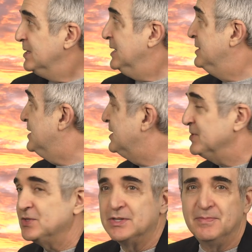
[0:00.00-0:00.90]
and
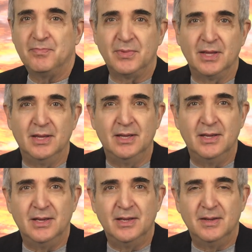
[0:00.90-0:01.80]
this.
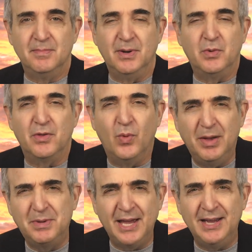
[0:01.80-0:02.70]
But with
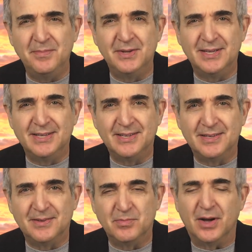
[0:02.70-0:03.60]
webcam,
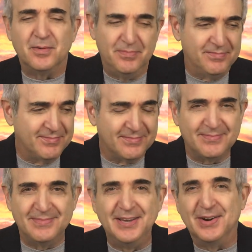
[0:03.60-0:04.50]
well,
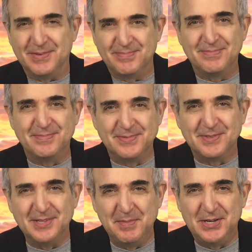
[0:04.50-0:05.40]
here,
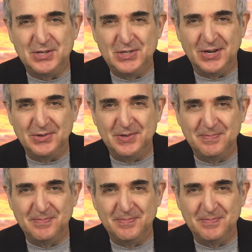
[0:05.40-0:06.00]
let me just show you.